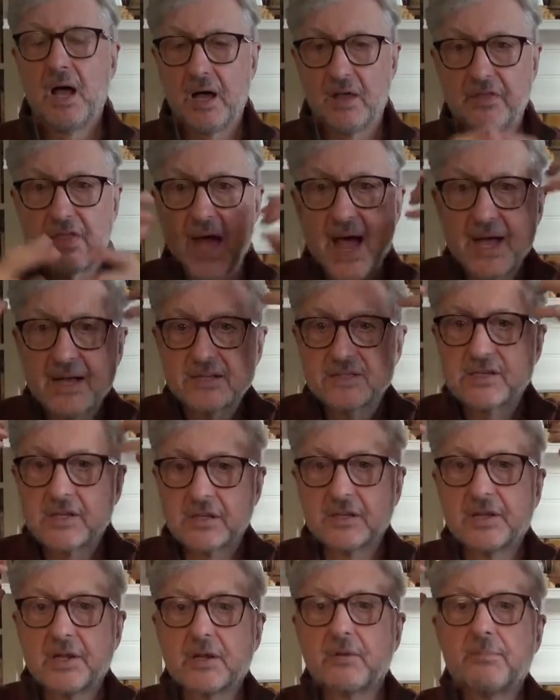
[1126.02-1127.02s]
That's
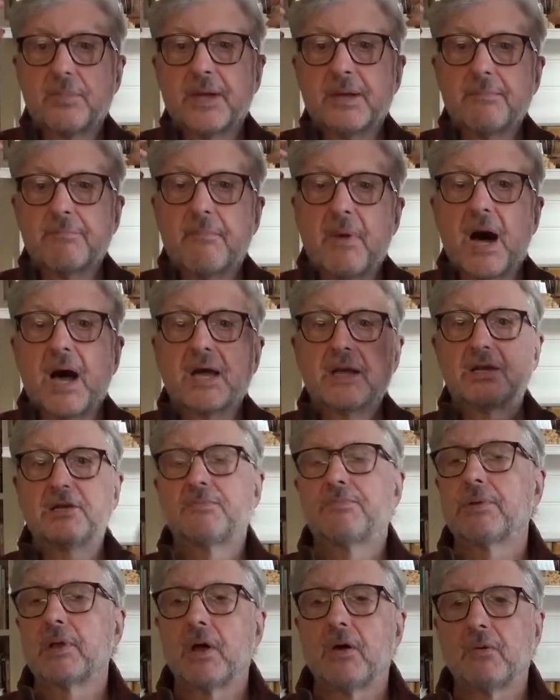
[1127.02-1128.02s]
a little bit
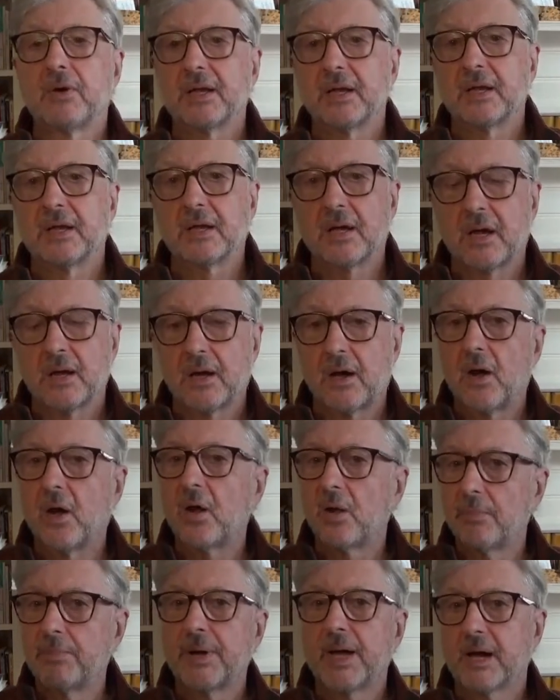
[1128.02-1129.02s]
mind-blowing.
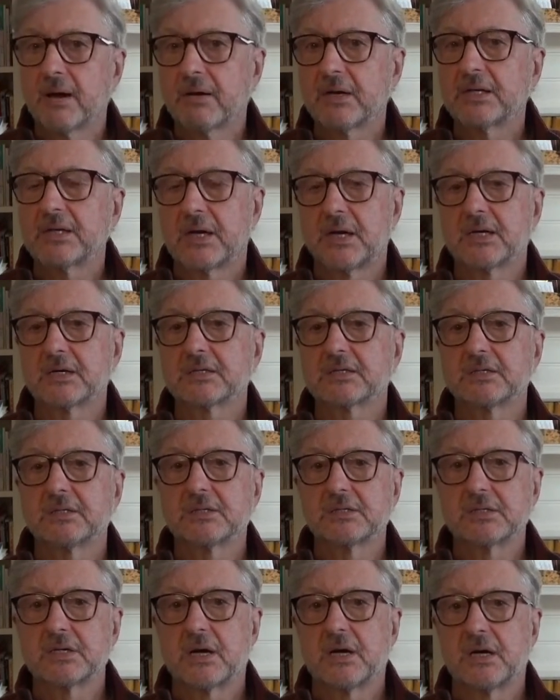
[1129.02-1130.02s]
All
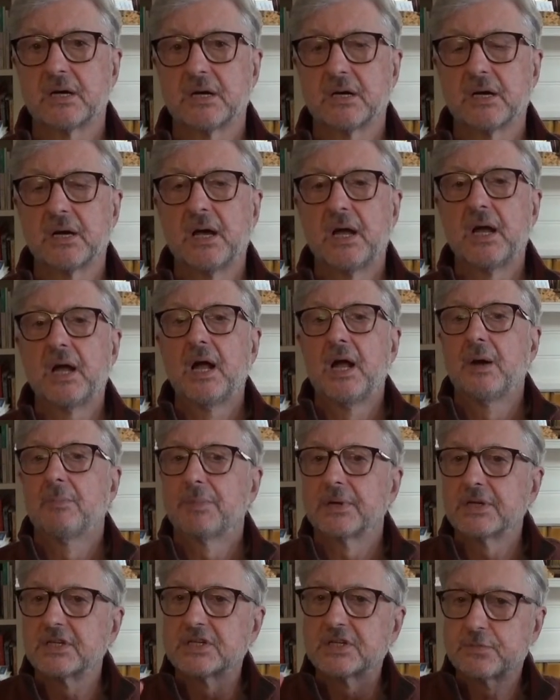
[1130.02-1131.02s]
paradoxes are.
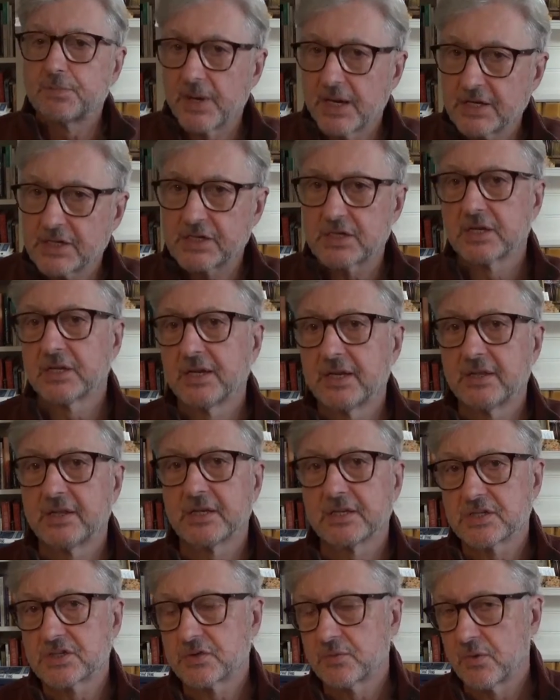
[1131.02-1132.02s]
But especially
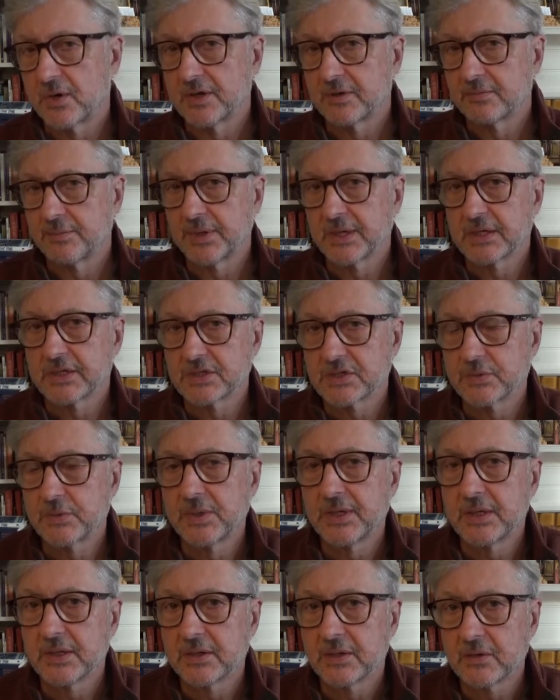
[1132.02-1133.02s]
this one, because
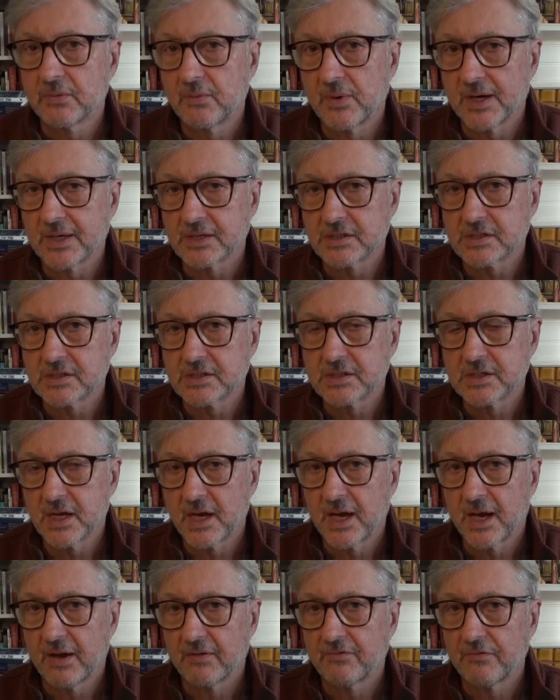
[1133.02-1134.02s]
we in the West
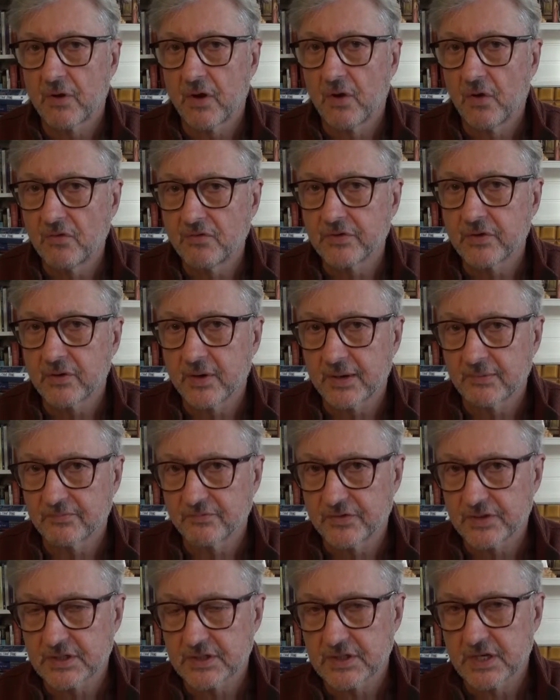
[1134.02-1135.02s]
have
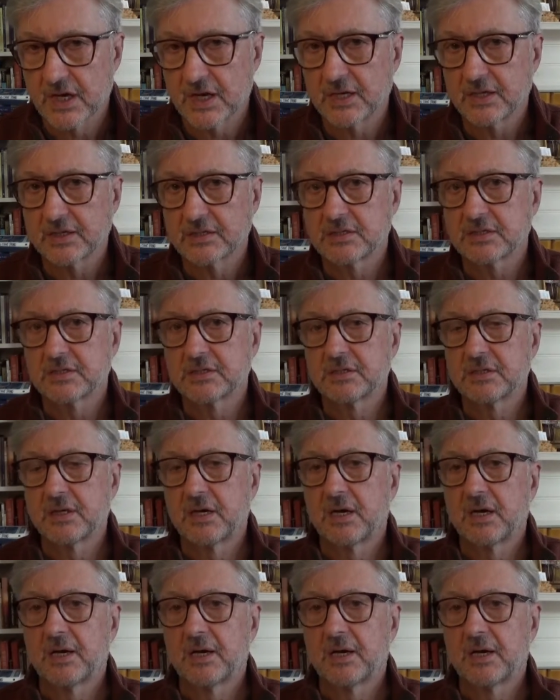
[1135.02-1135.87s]
overemphasized